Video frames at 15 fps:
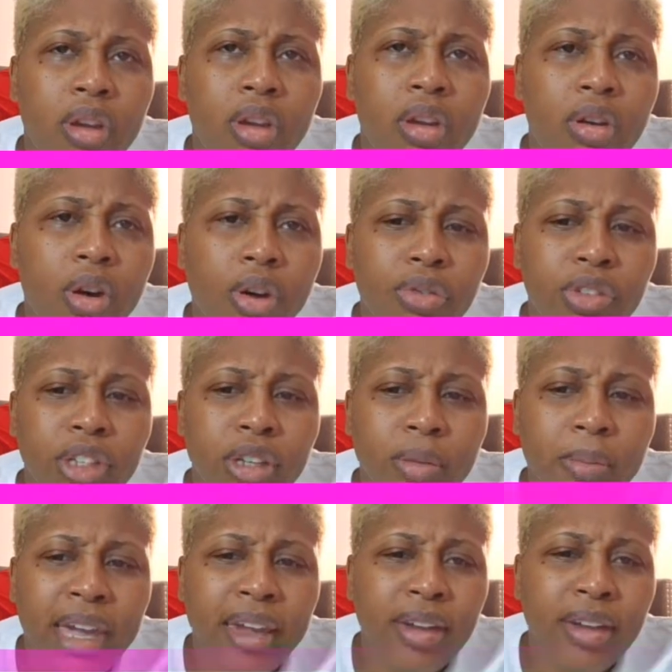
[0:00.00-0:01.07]
engulfed in the
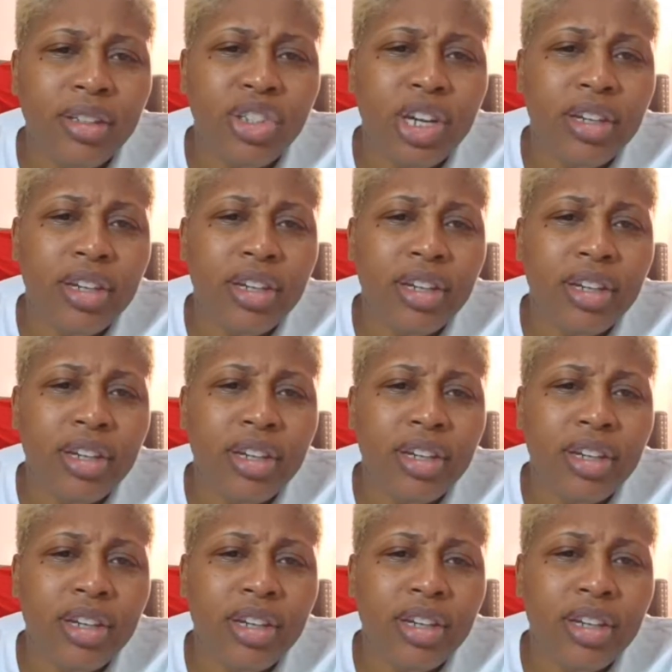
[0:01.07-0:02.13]
man and chasing after
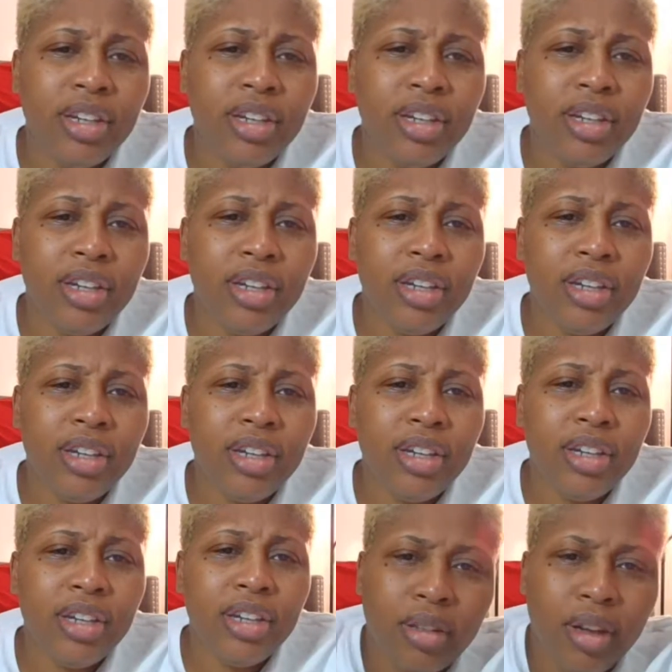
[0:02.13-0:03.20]
the man. And
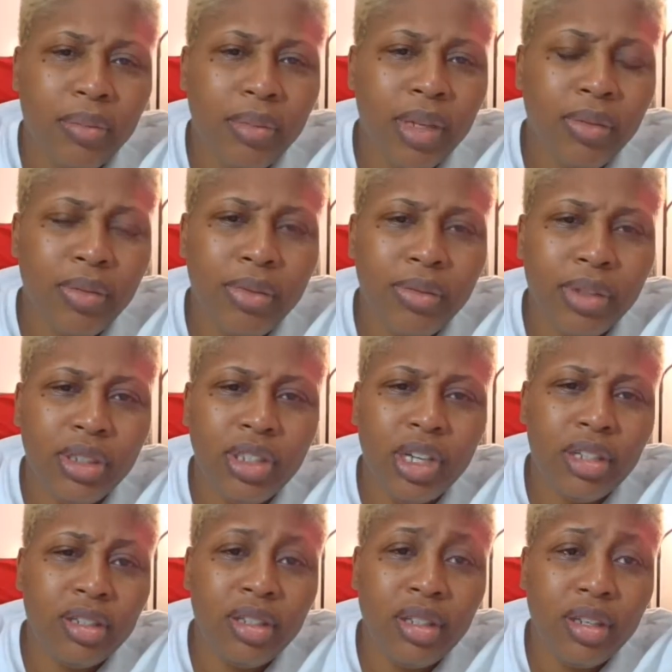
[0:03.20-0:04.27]
I mean, we went
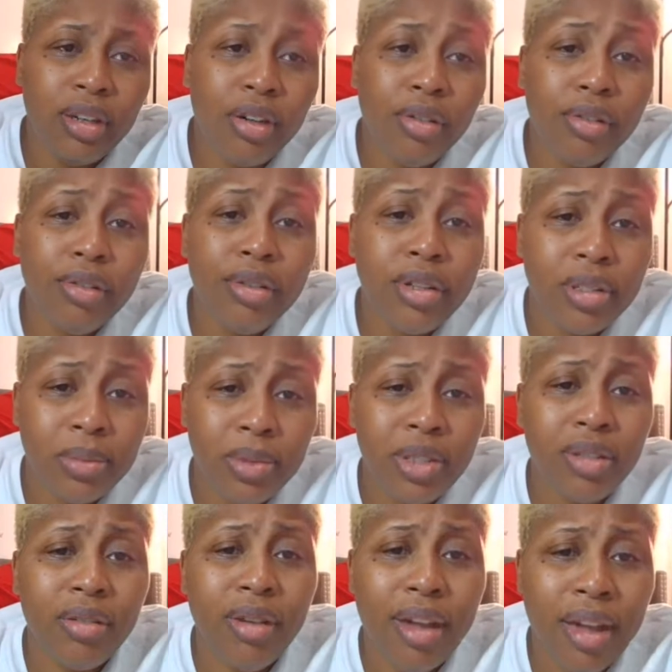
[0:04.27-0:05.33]
chasing nigga on
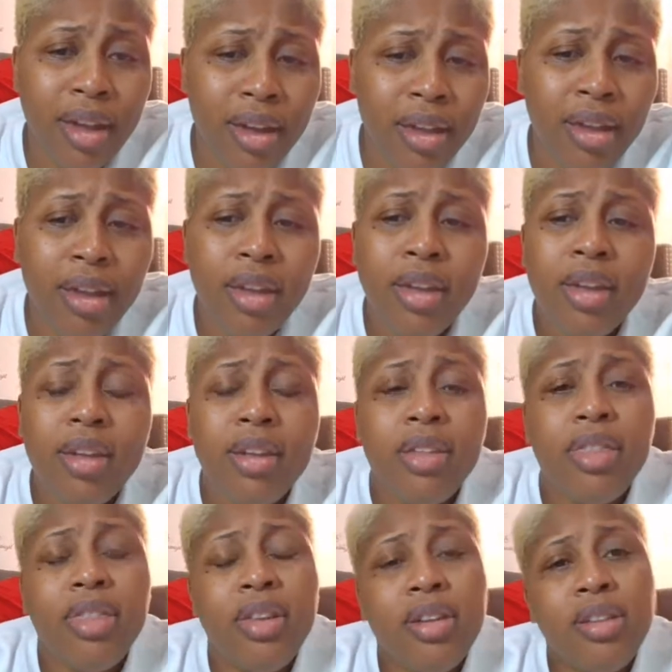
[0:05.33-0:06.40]
Christmas, okay?
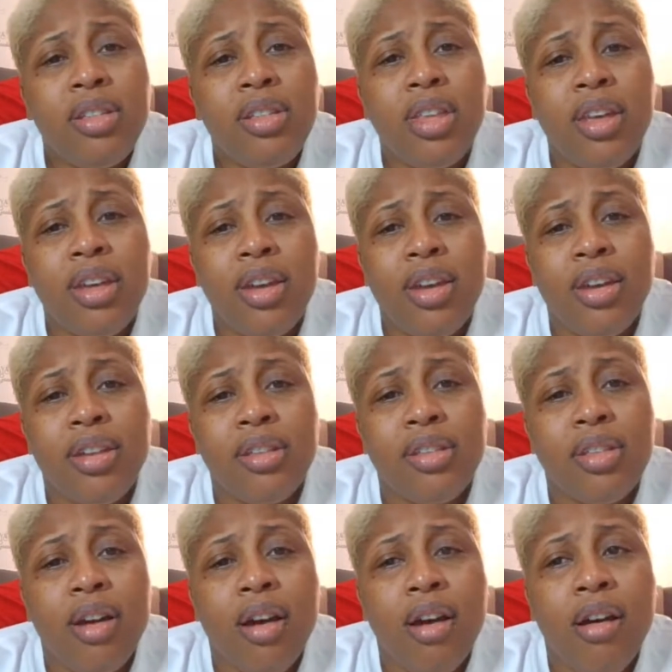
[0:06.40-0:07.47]
These
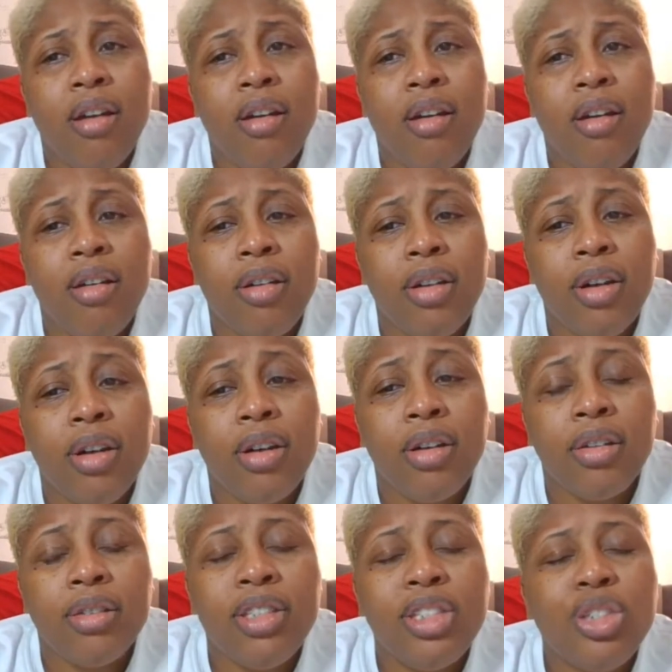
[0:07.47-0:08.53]
things
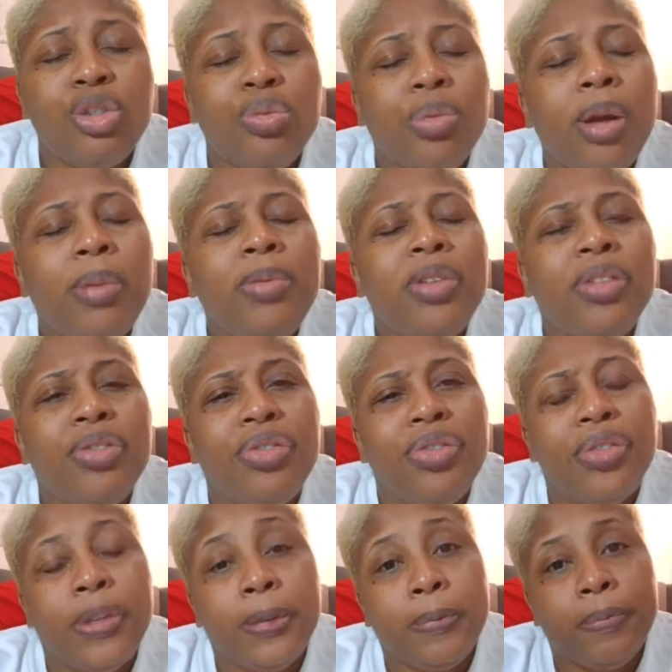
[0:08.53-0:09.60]
are disruptive